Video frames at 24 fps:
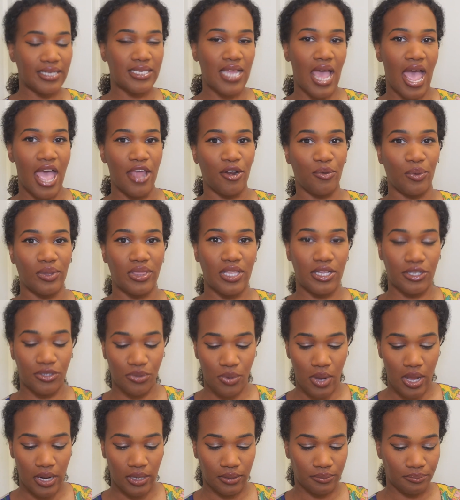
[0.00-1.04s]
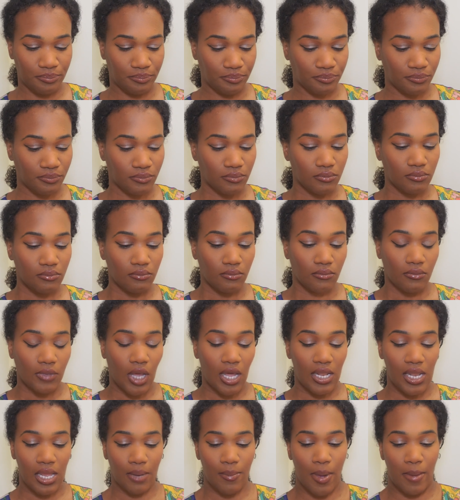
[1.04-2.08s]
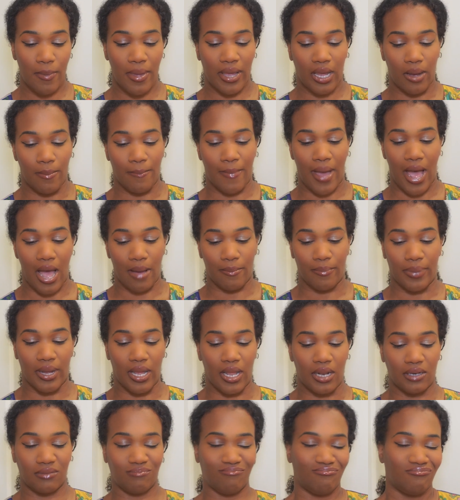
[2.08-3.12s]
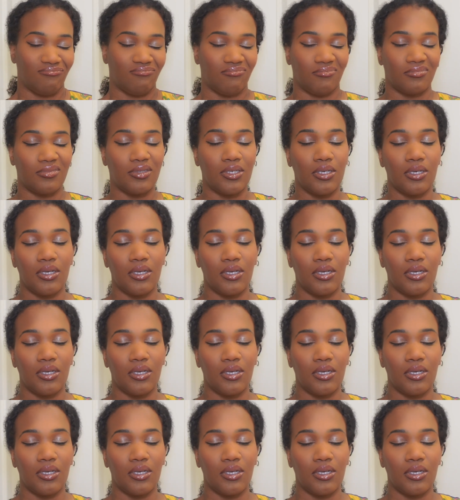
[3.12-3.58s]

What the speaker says: to end with this one. I like my makeup matte, but